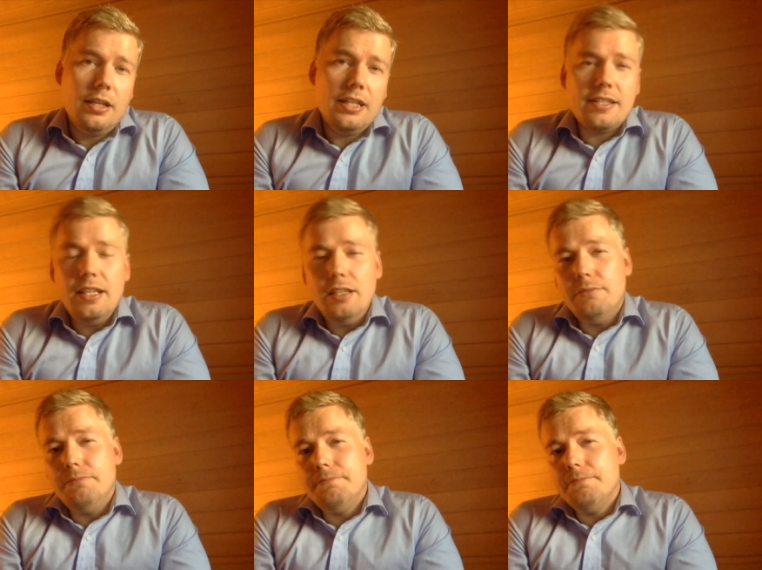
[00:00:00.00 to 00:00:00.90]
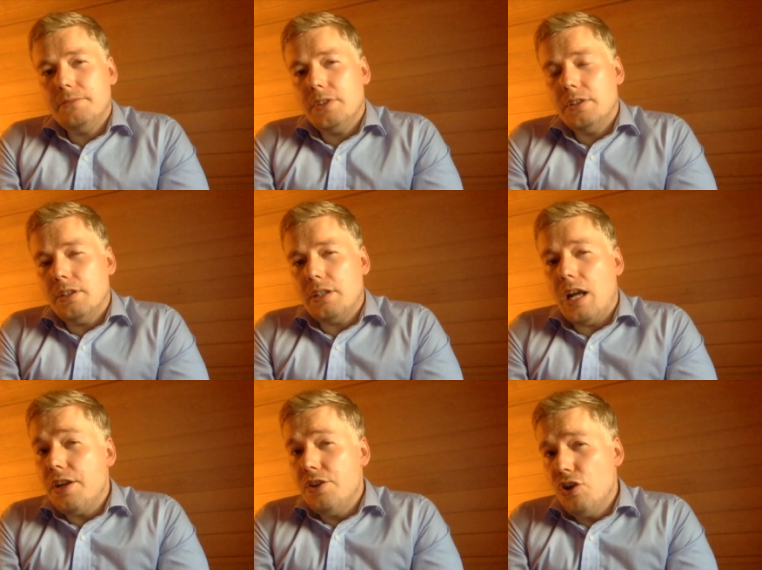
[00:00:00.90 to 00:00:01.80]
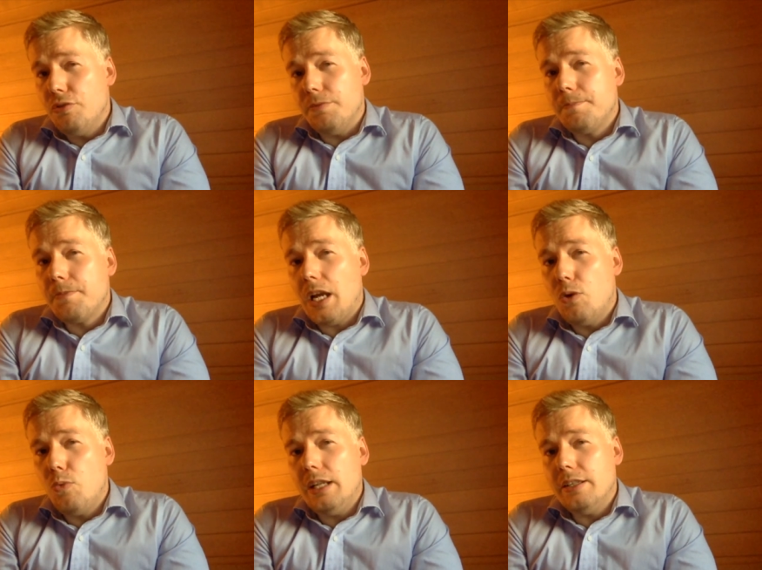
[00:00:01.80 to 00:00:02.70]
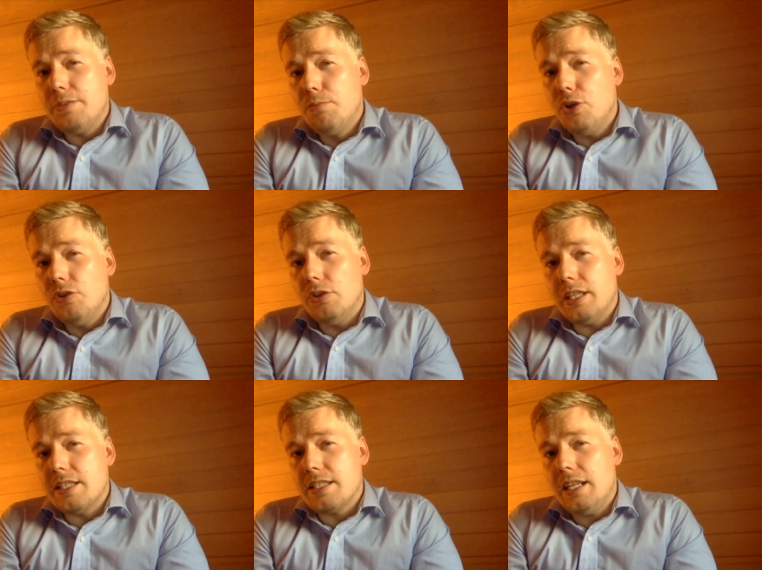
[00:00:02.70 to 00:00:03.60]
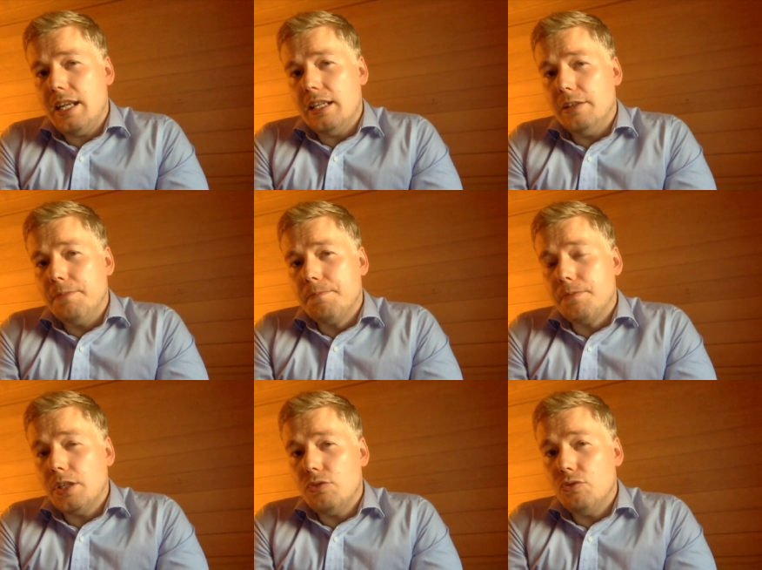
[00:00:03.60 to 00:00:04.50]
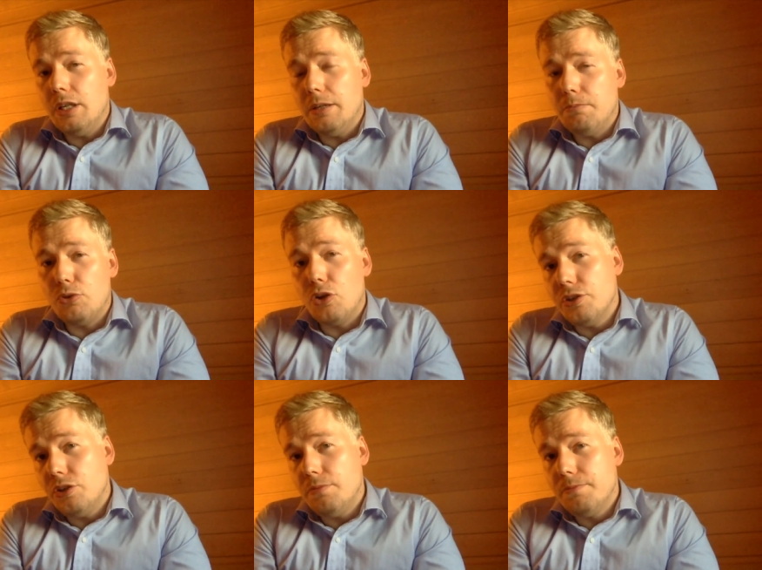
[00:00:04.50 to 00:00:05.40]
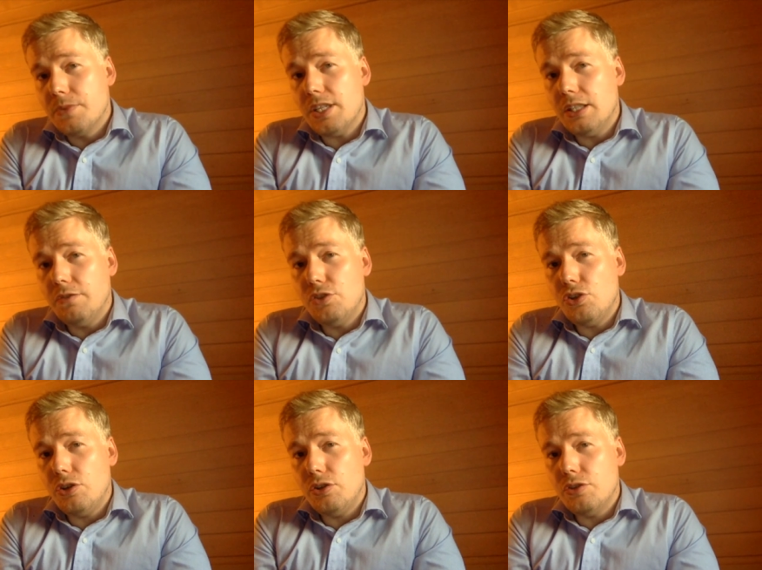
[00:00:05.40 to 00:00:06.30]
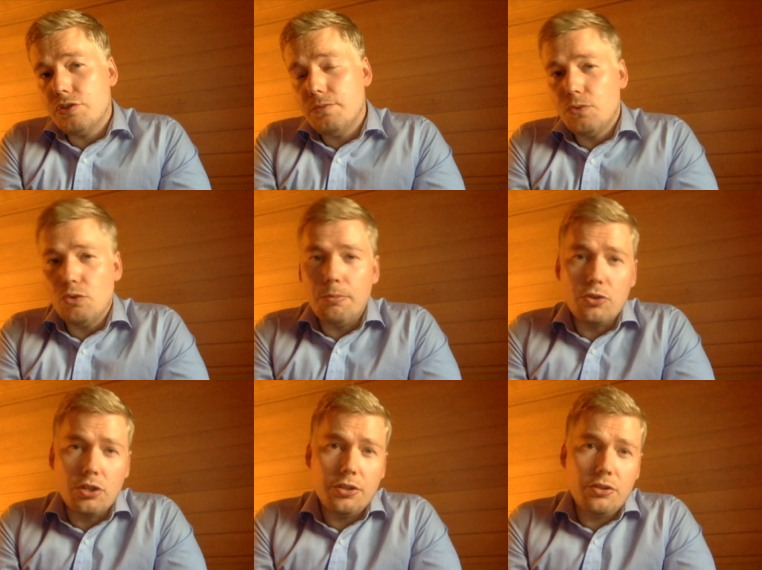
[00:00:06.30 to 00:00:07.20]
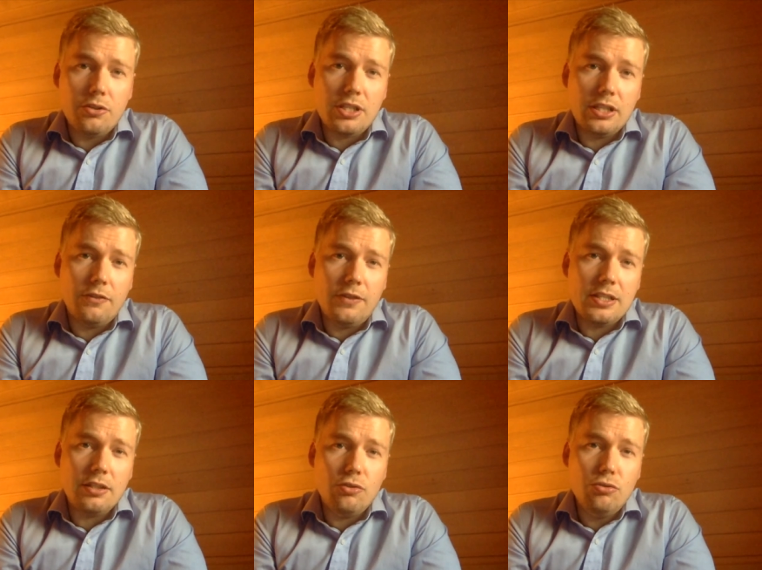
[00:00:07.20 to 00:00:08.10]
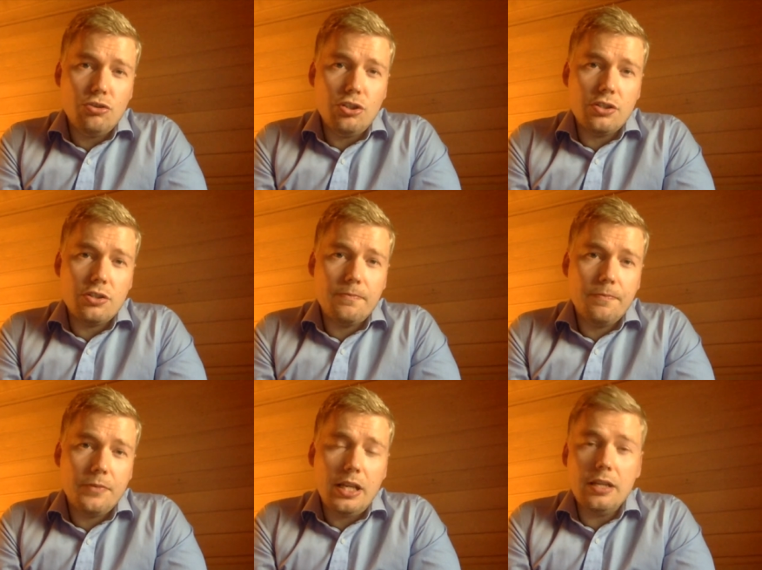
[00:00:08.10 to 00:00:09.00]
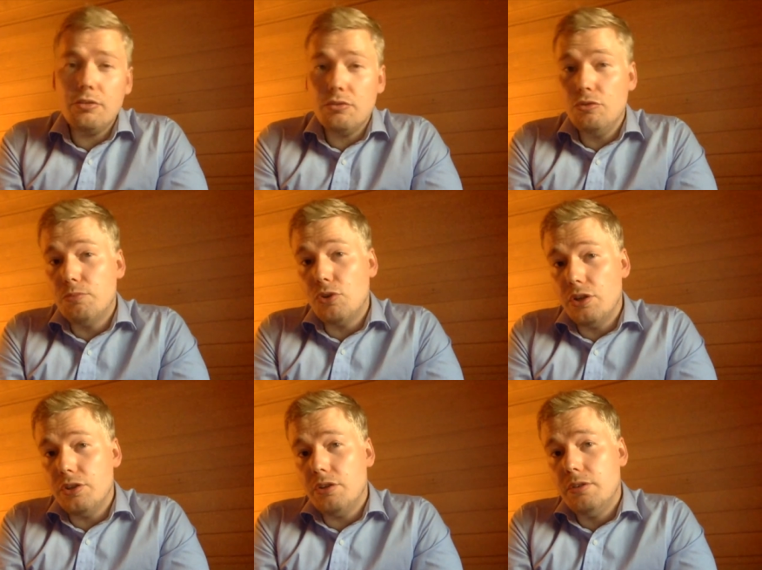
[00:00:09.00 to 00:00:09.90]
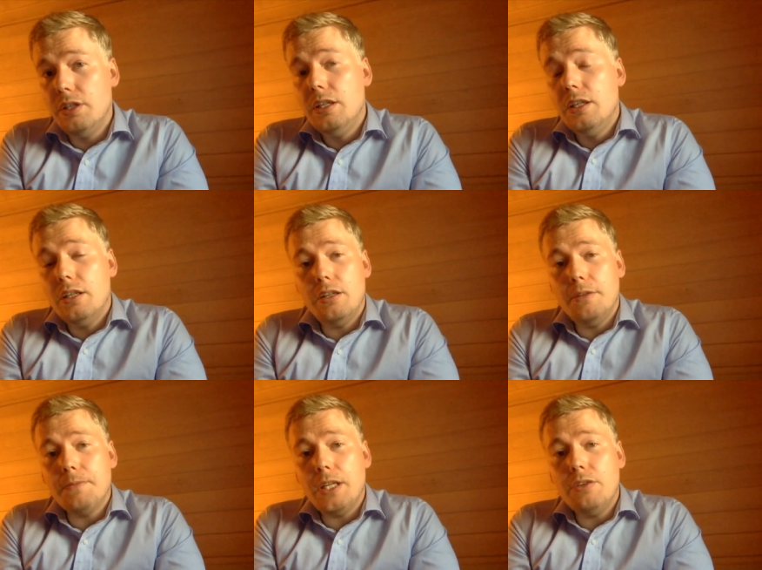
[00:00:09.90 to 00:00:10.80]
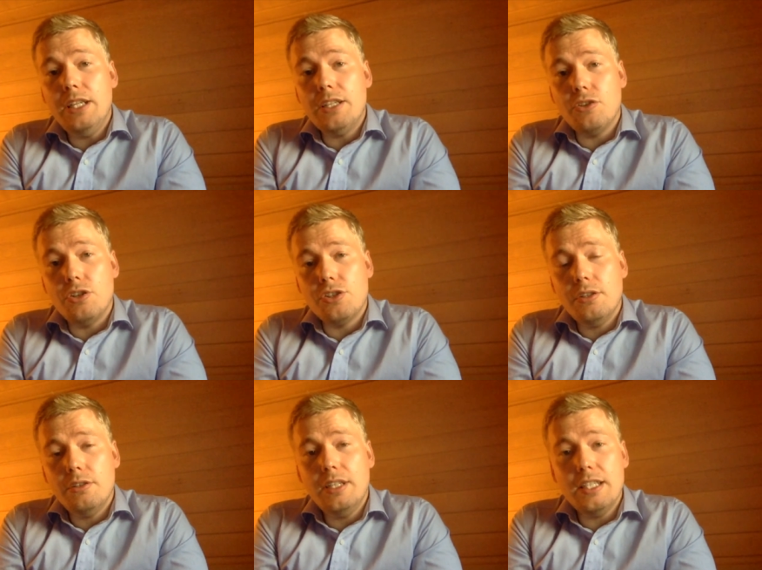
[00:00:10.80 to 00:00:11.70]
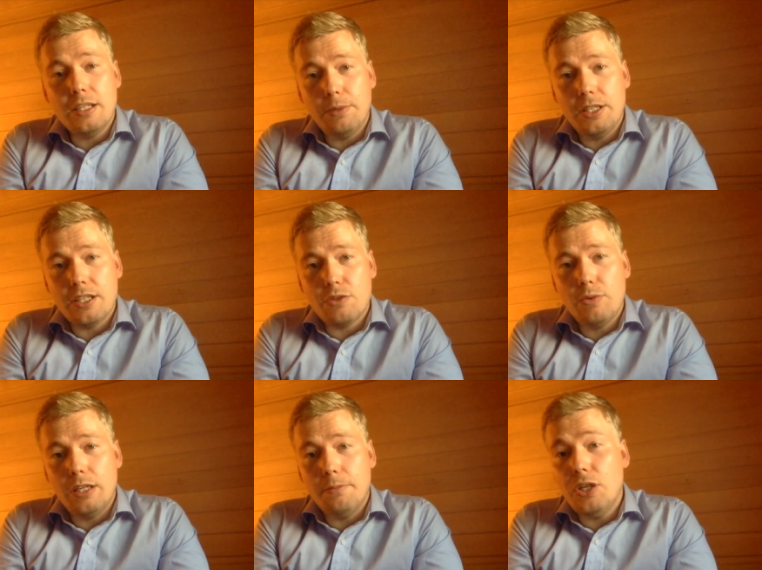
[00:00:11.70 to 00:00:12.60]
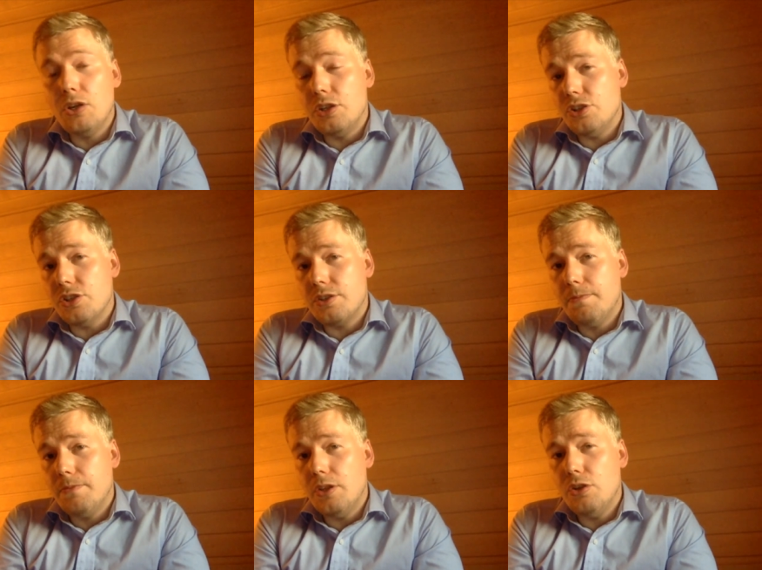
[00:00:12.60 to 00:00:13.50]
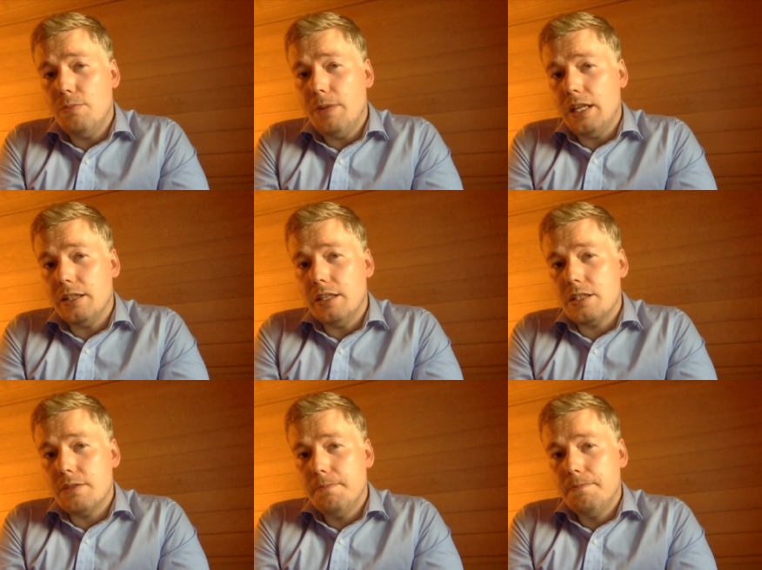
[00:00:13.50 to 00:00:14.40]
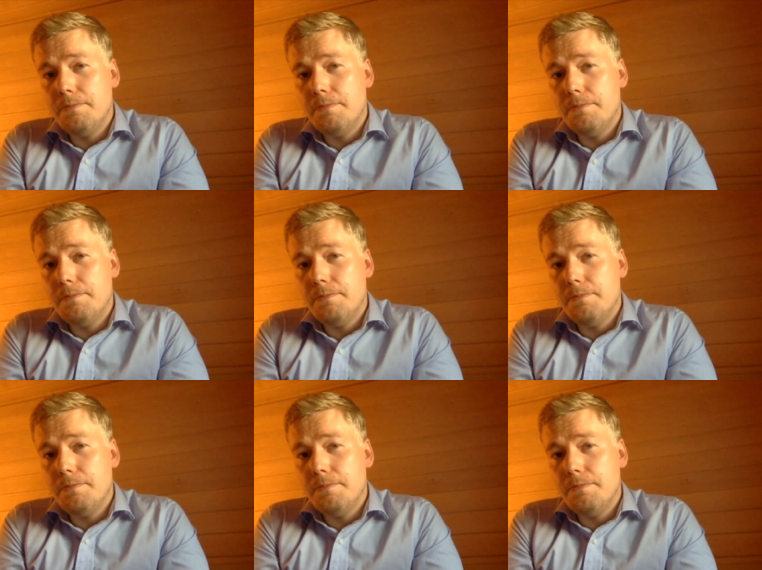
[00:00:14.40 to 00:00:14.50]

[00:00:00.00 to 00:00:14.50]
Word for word: It's still unknown how well this model can scale to a broader set of journals, to a broader set of institutions, and to broader uh, research disciplines as well, beyond just the humanities.